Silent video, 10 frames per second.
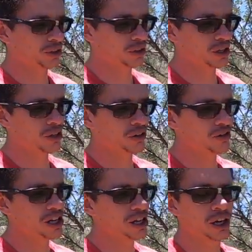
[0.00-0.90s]
Now, they're not
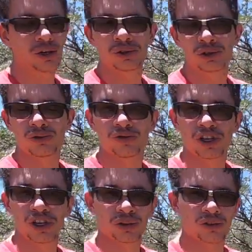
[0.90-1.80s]
really known to
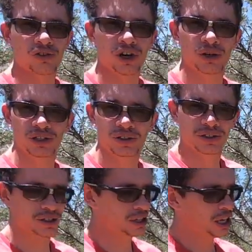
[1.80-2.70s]
feed on
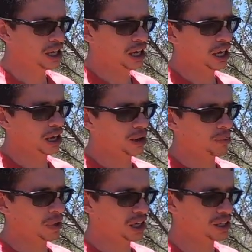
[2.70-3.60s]
rodents, um,
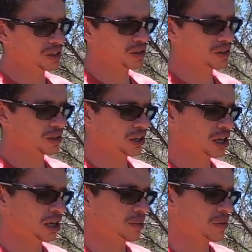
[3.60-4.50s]
but lizards
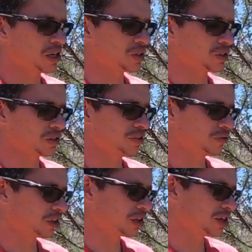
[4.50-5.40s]
um, is
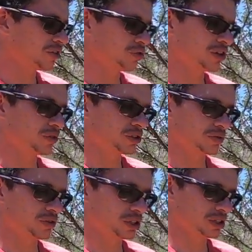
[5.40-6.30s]
definitely a favorite of
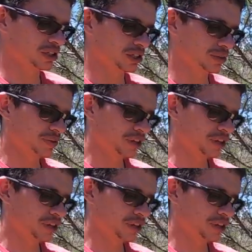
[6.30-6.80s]
the snake.